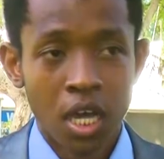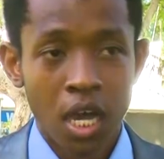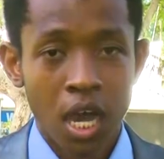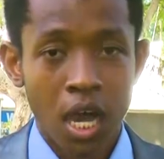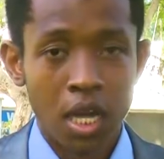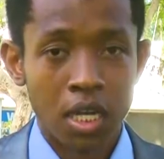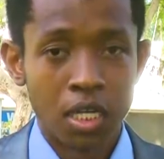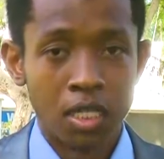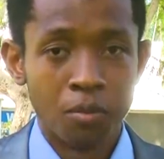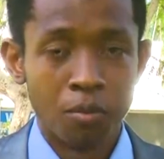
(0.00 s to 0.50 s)

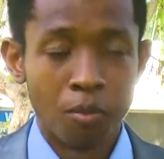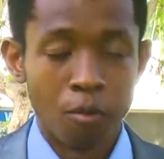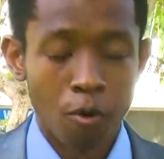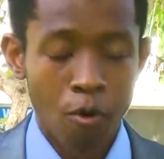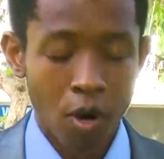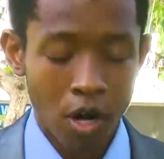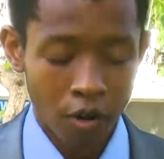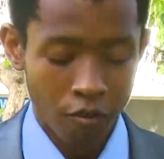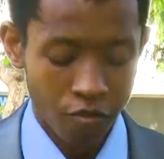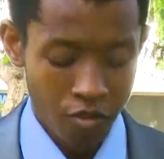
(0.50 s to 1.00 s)
And
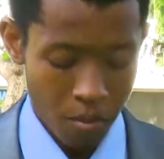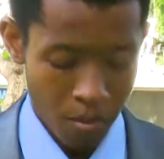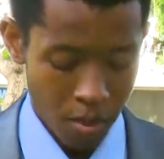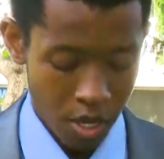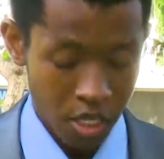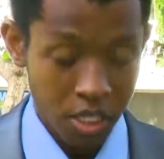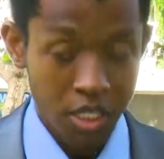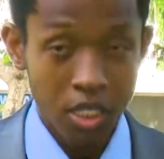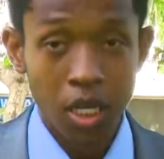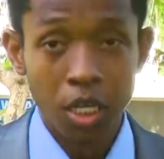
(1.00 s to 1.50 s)
one of the
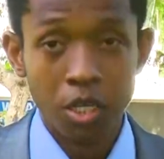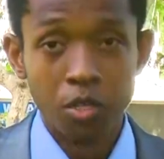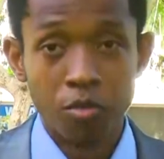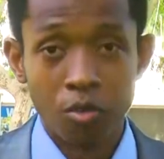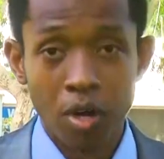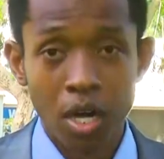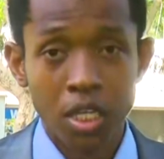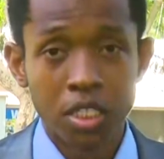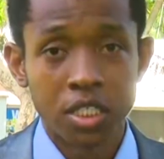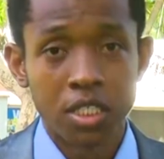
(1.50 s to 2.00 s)
major
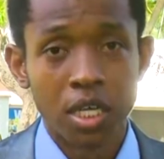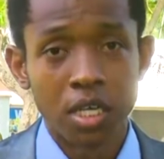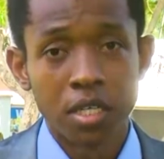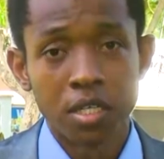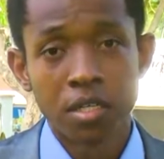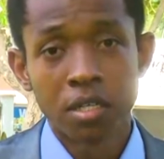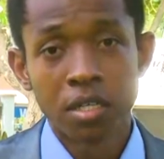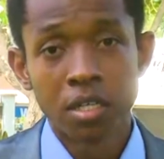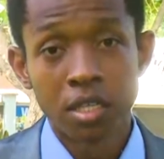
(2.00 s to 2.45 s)
drugs that